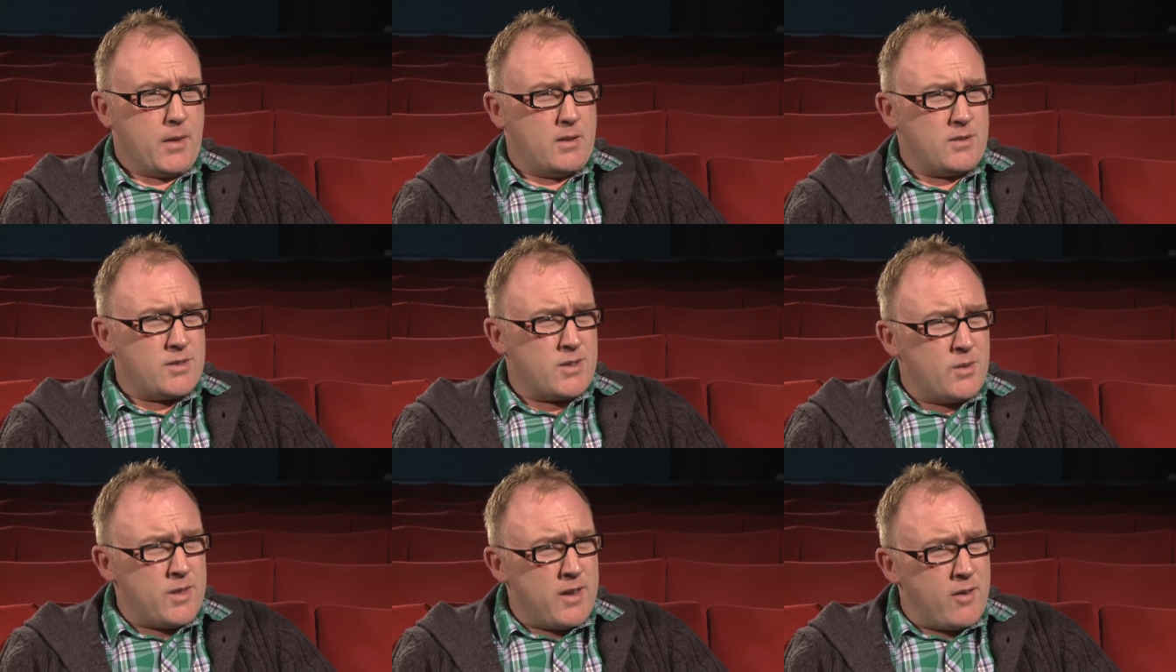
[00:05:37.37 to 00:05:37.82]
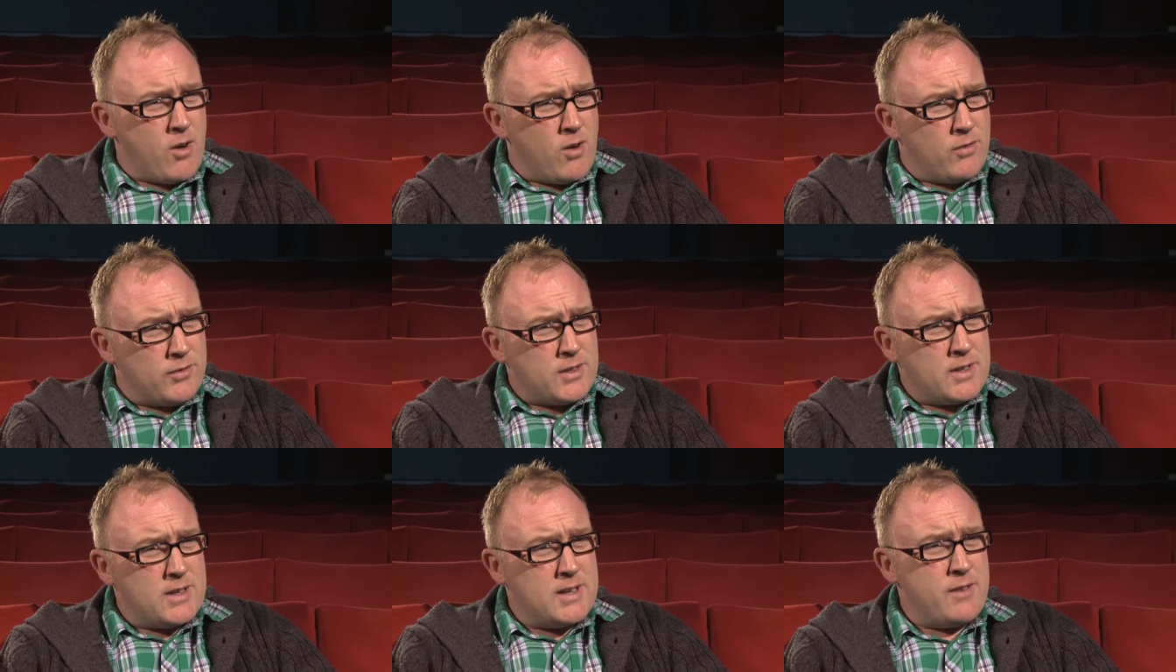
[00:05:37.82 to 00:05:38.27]
So they're
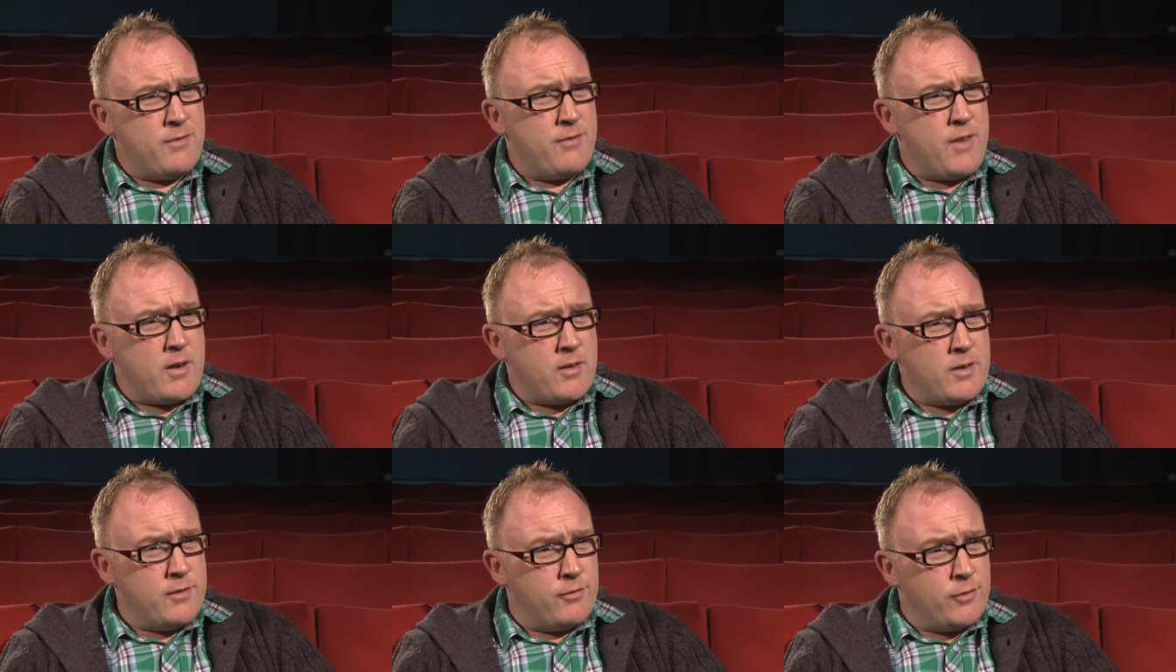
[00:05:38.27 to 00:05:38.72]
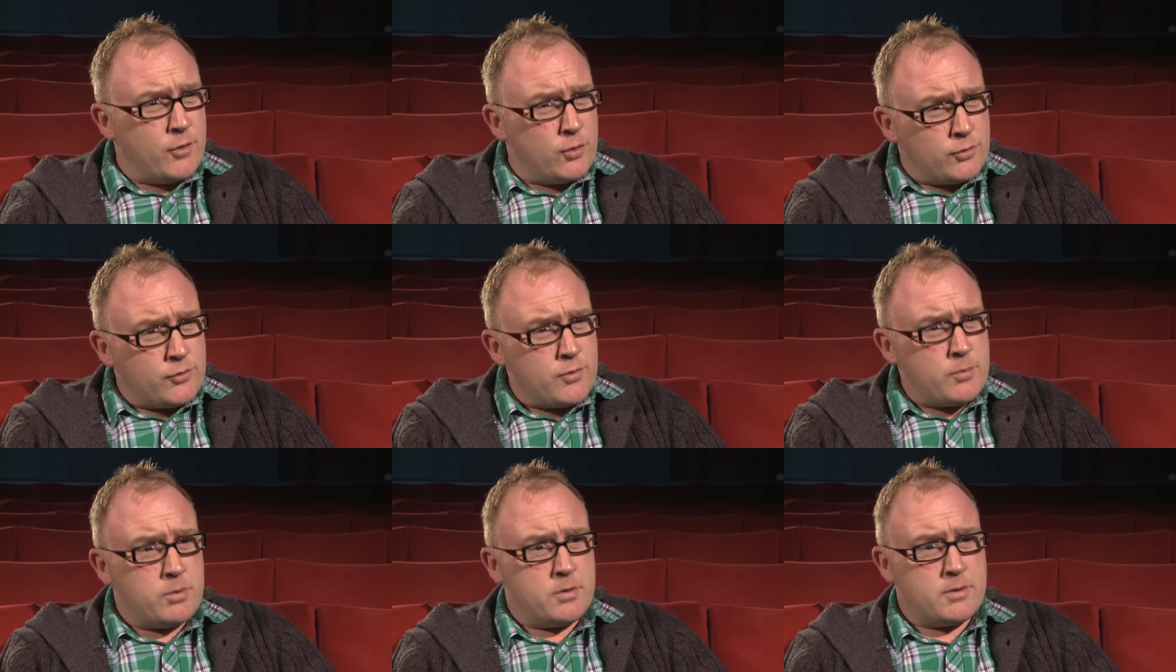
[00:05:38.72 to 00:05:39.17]
often in a very
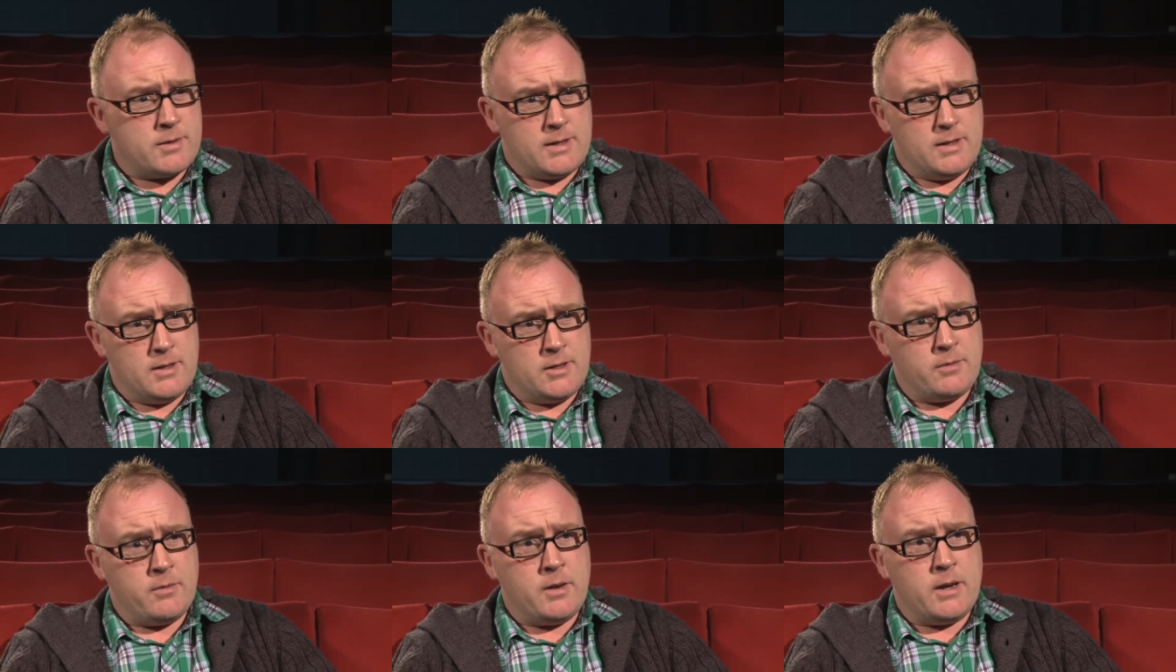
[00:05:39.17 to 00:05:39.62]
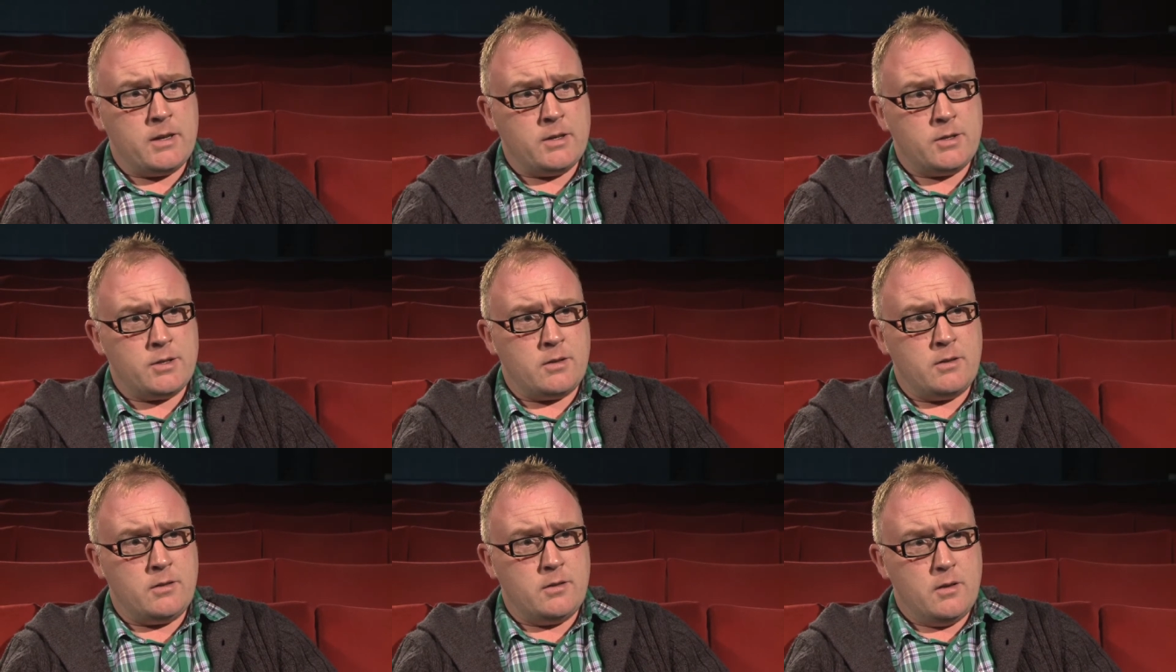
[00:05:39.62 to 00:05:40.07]
vulnerable
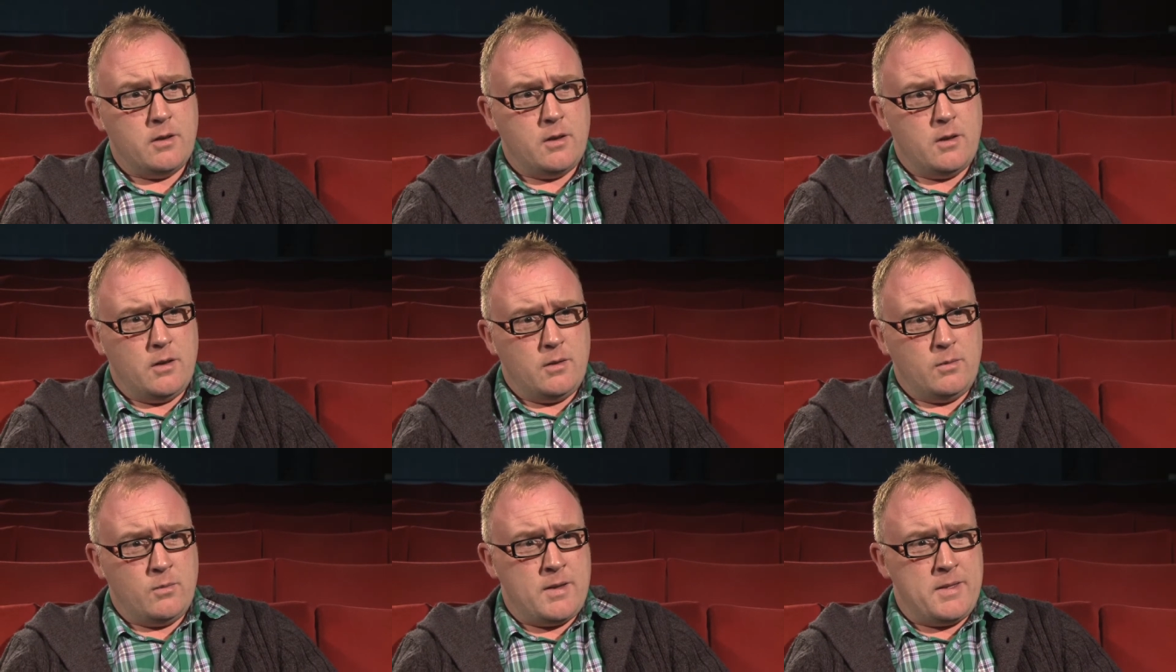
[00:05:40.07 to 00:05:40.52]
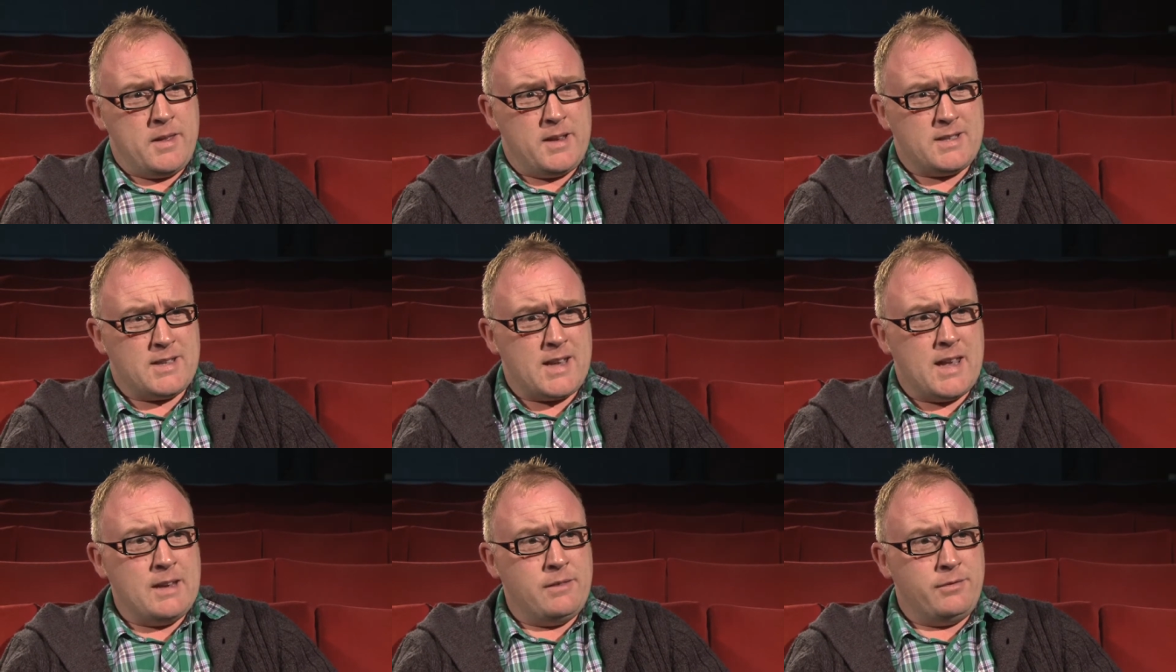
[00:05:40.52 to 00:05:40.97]
situation where their
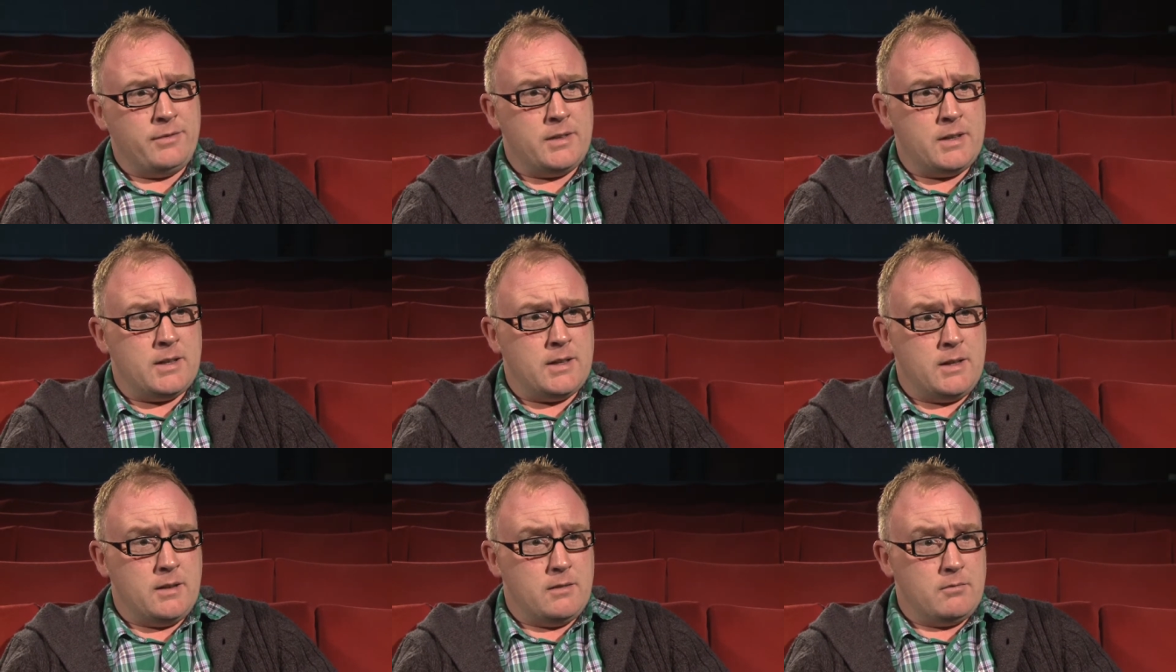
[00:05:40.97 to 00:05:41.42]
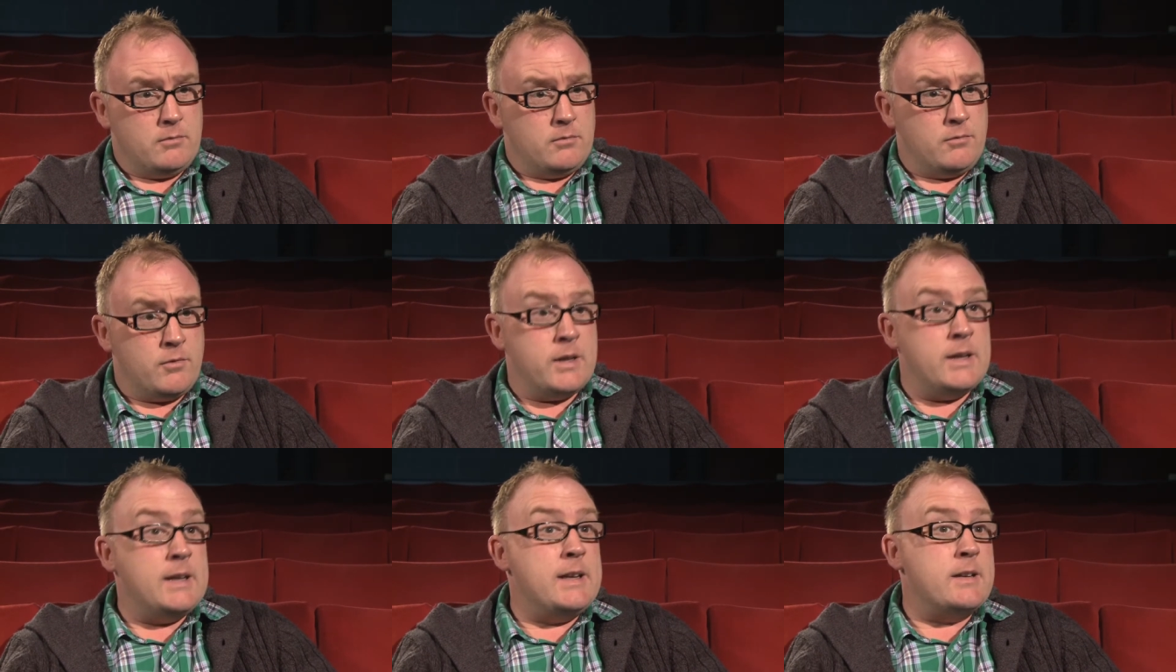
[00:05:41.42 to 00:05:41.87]
safety
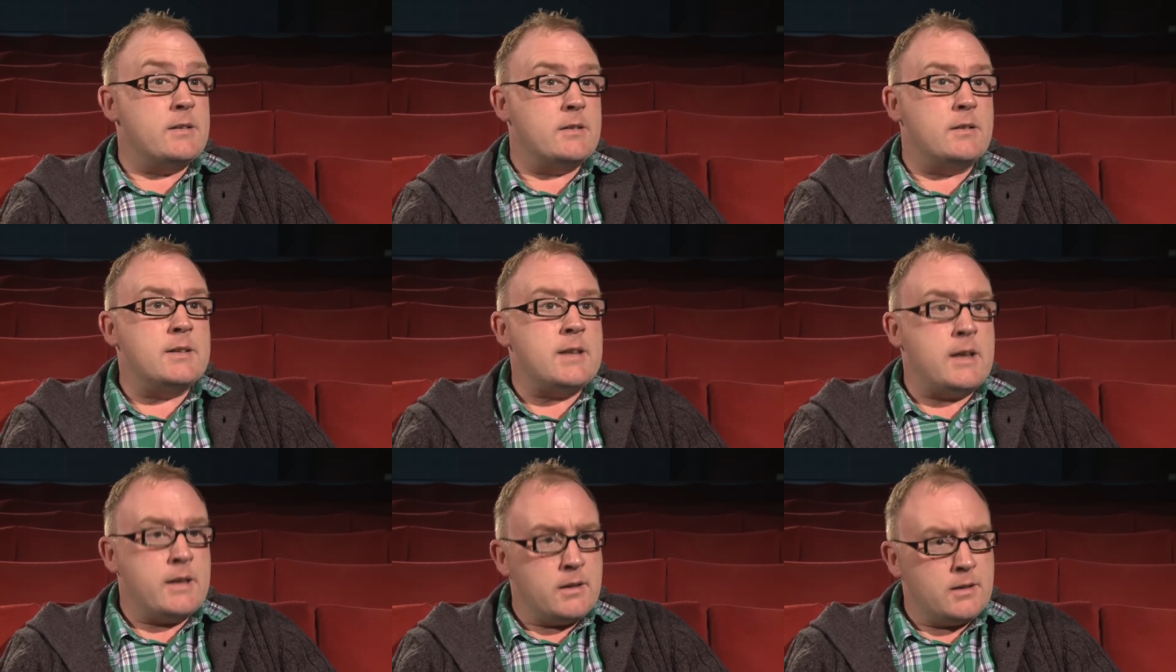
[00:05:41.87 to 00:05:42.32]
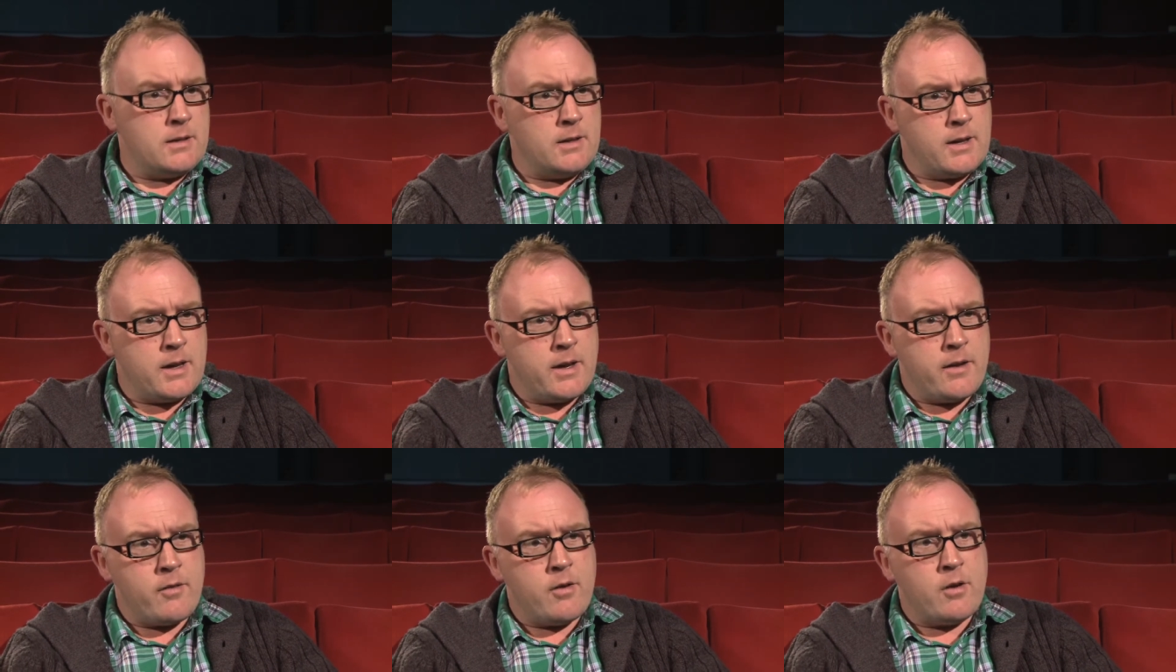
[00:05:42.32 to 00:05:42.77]
really isn't taken
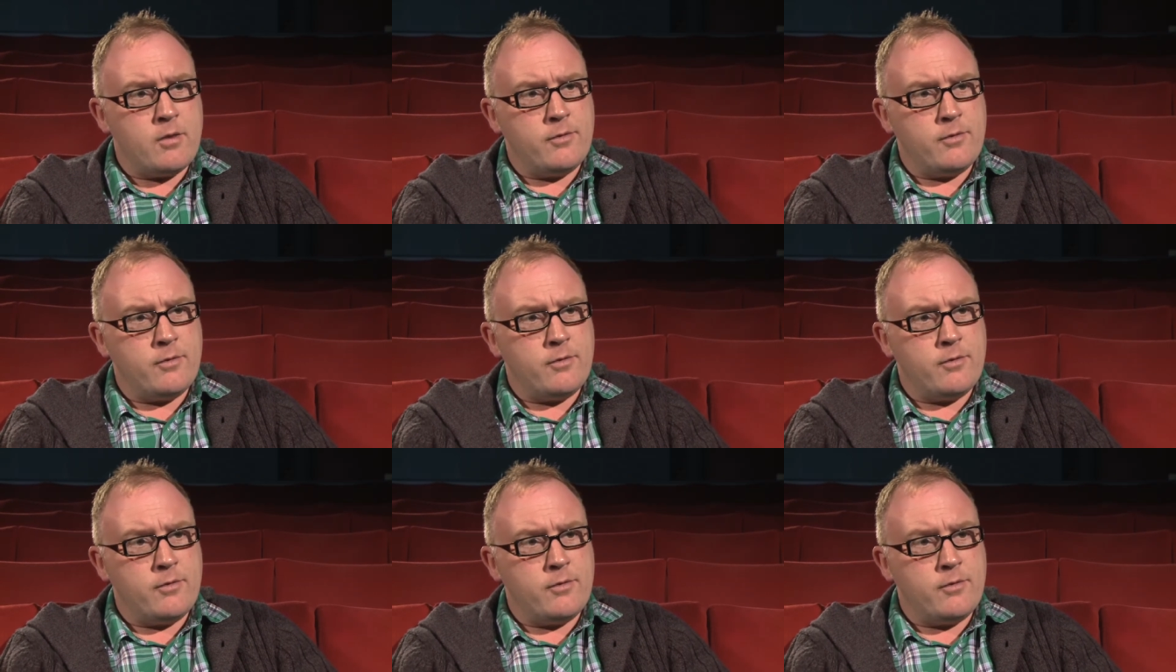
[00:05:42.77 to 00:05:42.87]
care